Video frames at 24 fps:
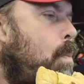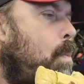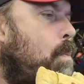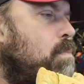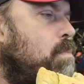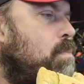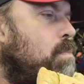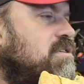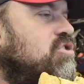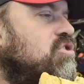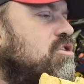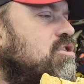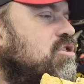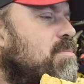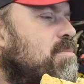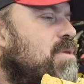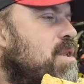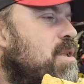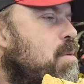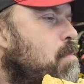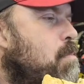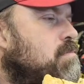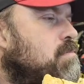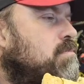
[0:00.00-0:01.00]
That's a lot
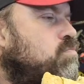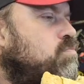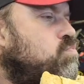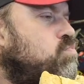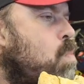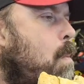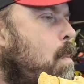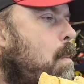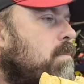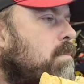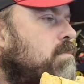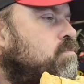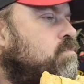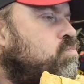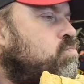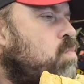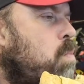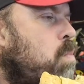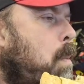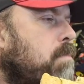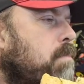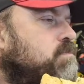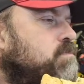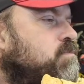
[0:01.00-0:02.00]
better.
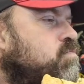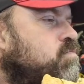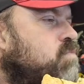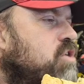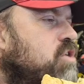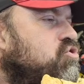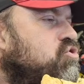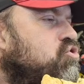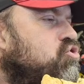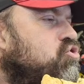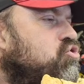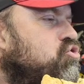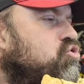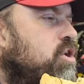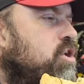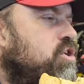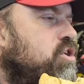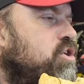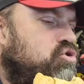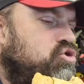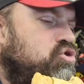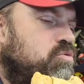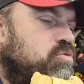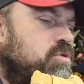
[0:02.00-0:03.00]
Let's just try
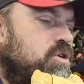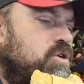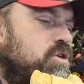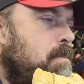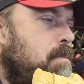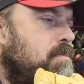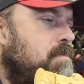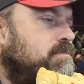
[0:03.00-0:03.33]
YouTube again.